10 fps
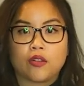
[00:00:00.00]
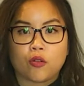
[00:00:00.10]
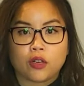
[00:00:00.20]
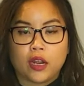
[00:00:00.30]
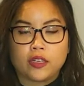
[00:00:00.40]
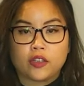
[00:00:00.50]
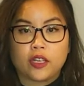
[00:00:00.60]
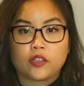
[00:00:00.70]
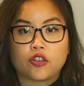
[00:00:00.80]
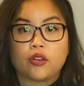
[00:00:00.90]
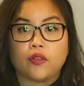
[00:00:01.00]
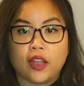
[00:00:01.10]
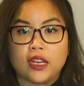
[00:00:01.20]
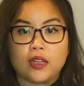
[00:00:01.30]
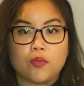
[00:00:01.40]
organization of
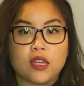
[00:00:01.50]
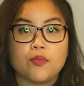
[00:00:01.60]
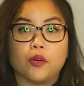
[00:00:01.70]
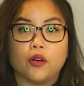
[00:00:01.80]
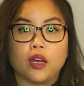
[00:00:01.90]
80 people